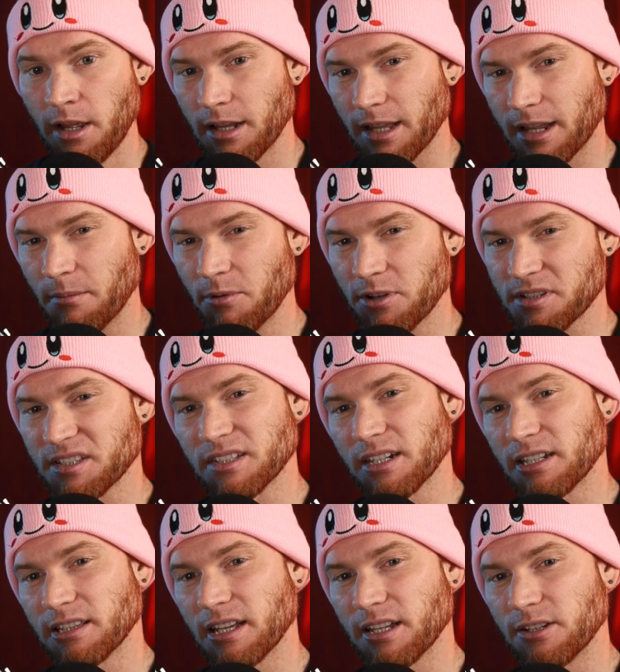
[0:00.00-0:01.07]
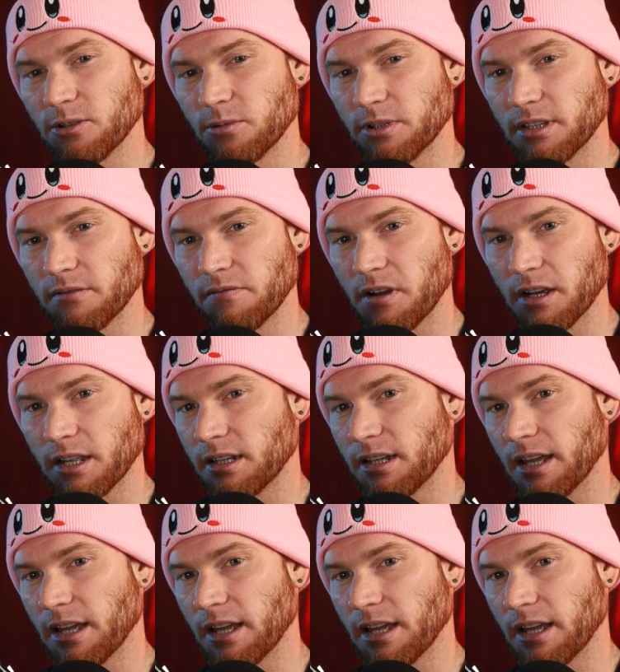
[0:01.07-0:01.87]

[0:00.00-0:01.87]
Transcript: Like, I'm not sitting there doing the fucking,